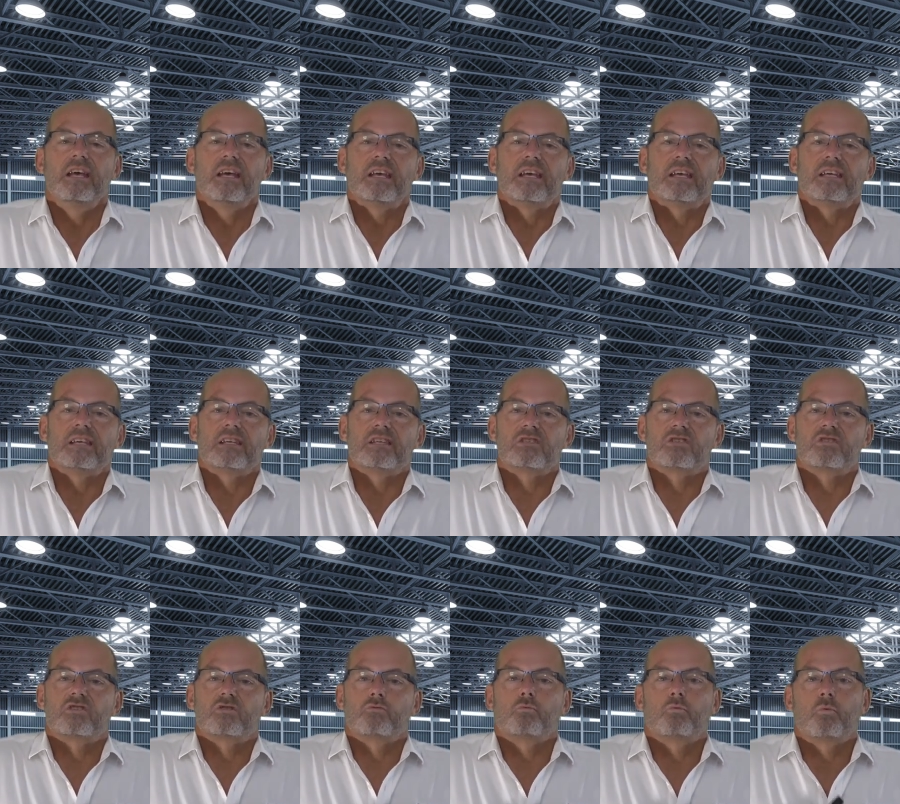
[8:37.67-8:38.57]

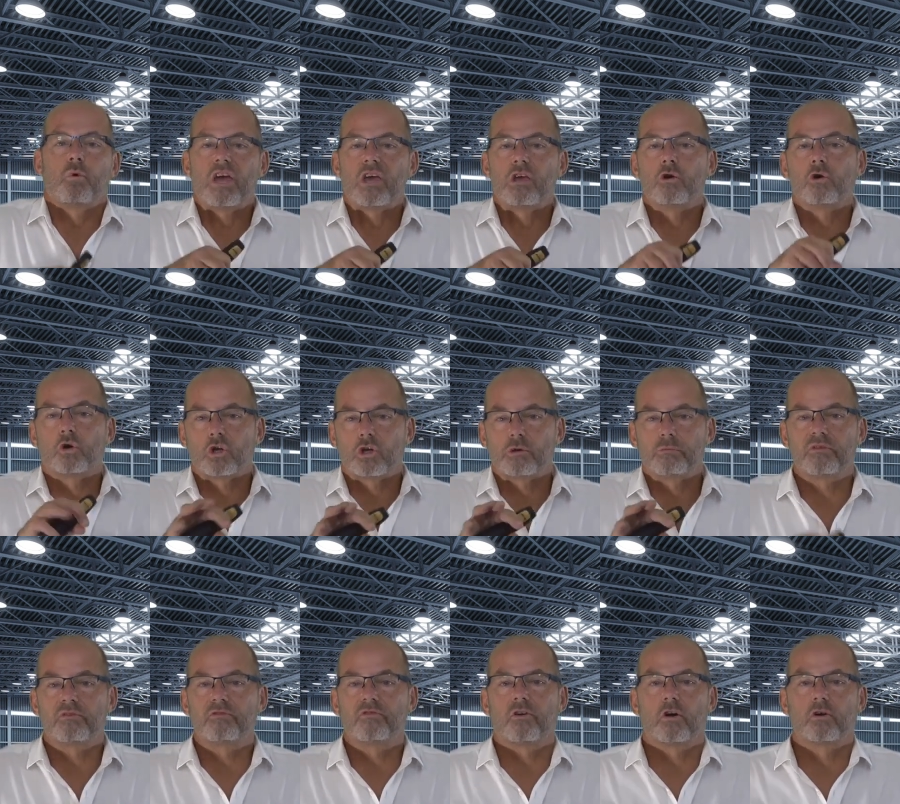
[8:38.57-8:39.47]
is where you're going to be
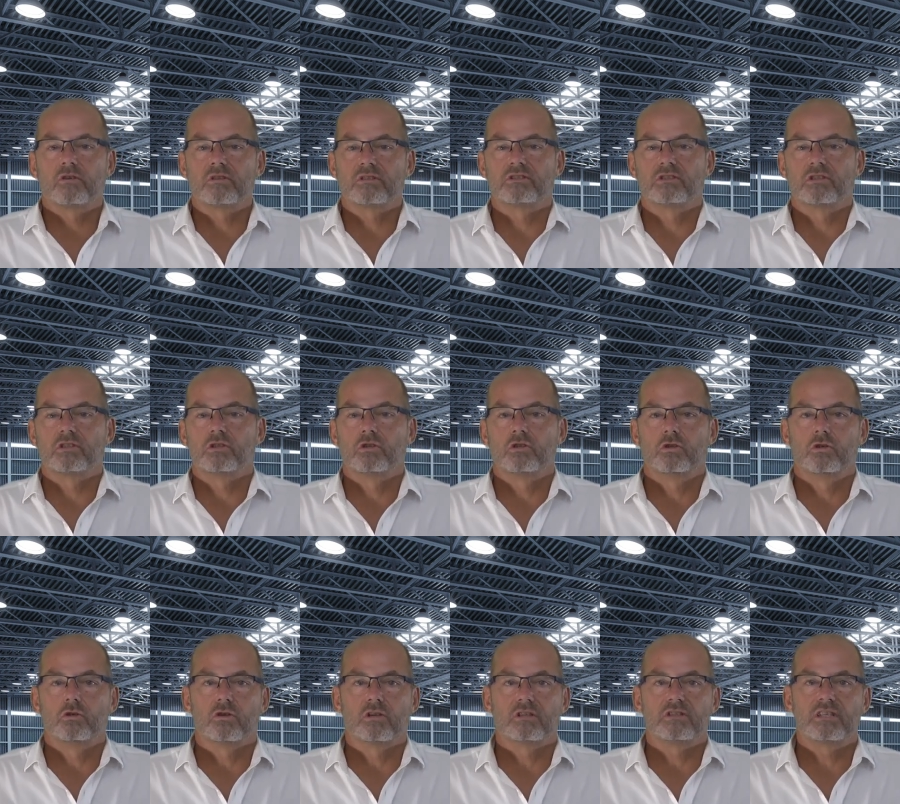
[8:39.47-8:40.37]
focusing
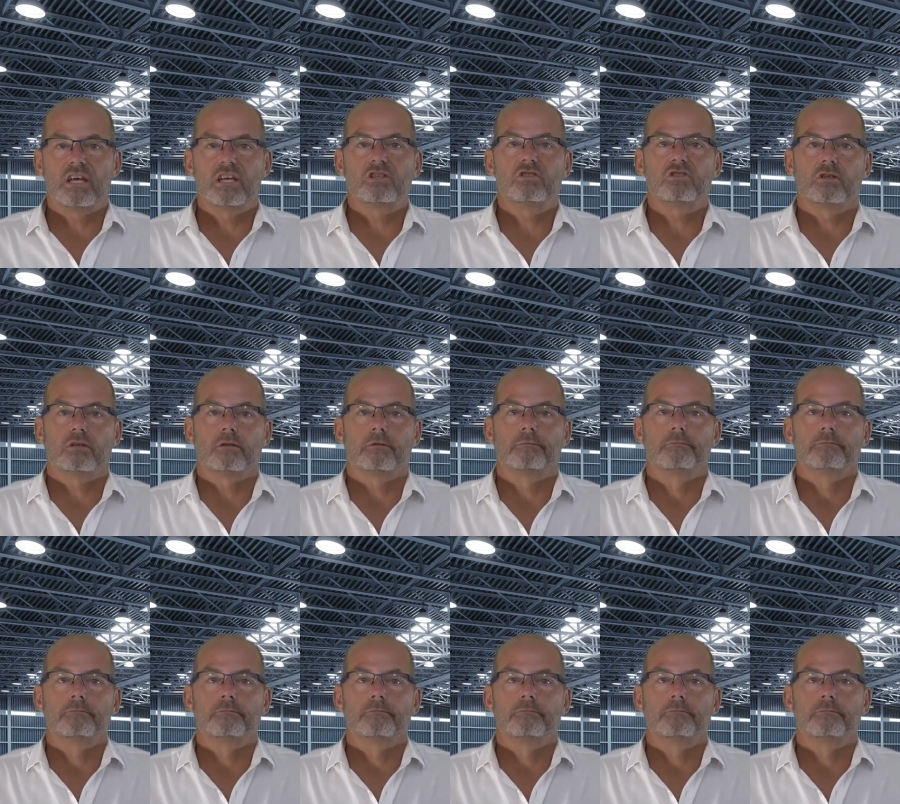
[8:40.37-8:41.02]
your attention